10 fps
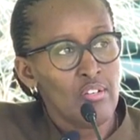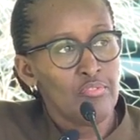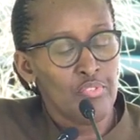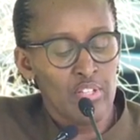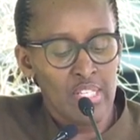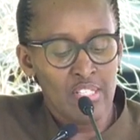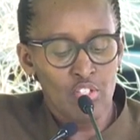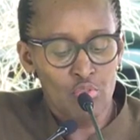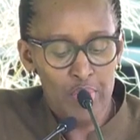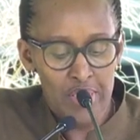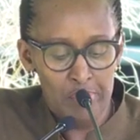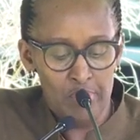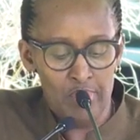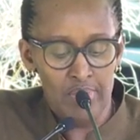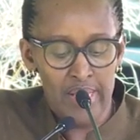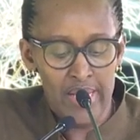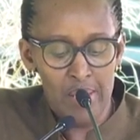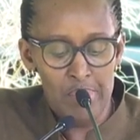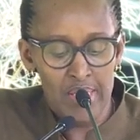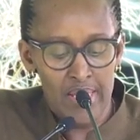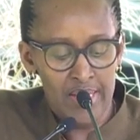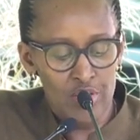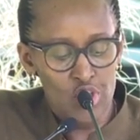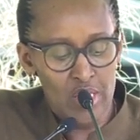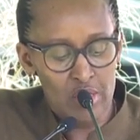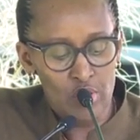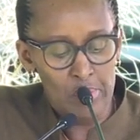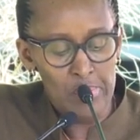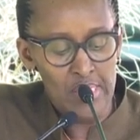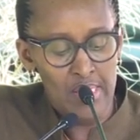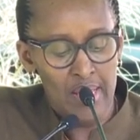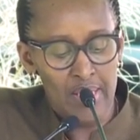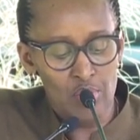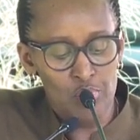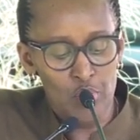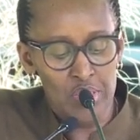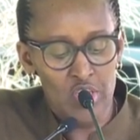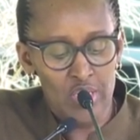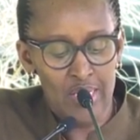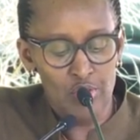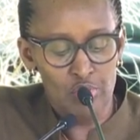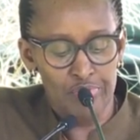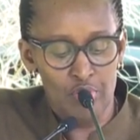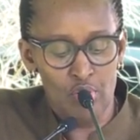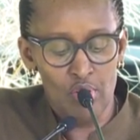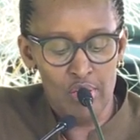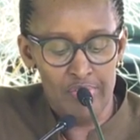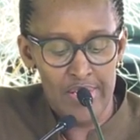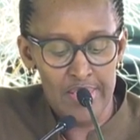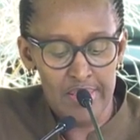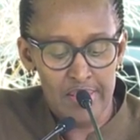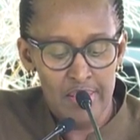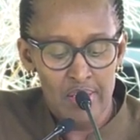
for the incredible dynamic energy around me and what it shall do for all of us,